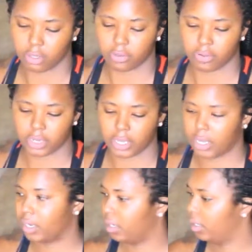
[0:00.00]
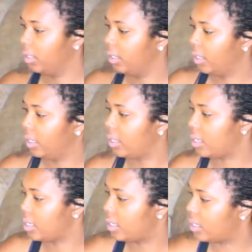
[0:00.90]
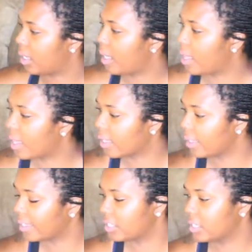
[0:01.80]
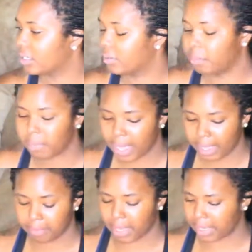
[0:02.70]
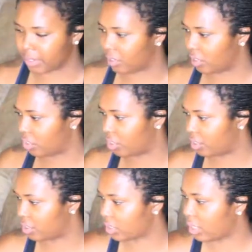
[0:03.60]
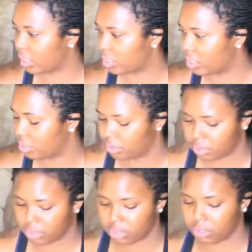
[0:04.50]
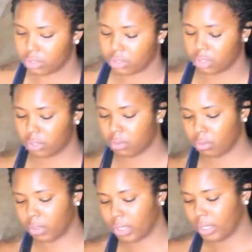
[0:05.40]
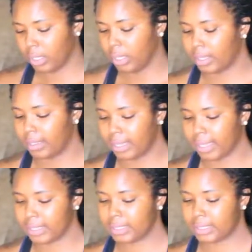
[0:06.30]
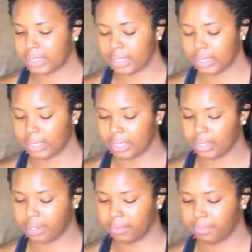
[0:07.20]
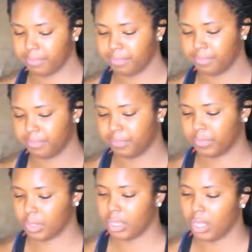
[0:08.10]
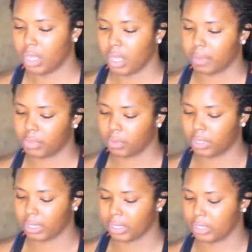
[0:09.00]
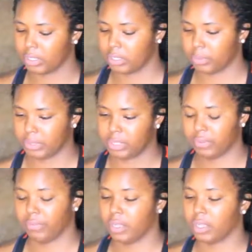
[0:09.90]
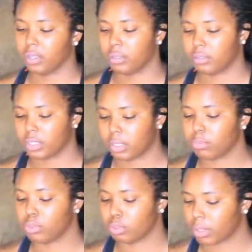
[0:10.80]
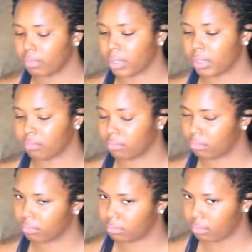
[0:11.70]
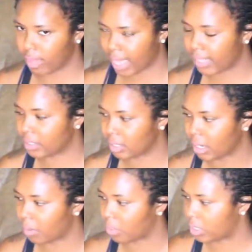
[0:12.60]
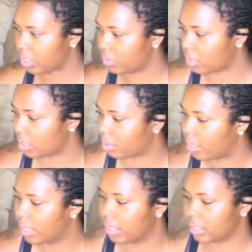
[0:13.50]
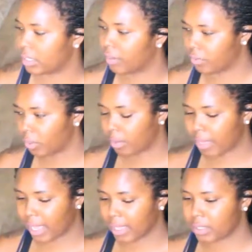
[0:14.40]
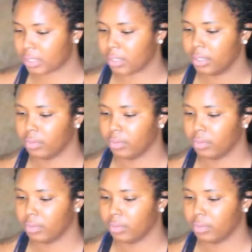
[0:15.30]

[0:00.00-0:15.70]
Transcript: of her hair, and I like to combine my conditioners. I like to use two, unless I'm doing like a specific deep treatment mask that I want to use. So instead of doing a mask,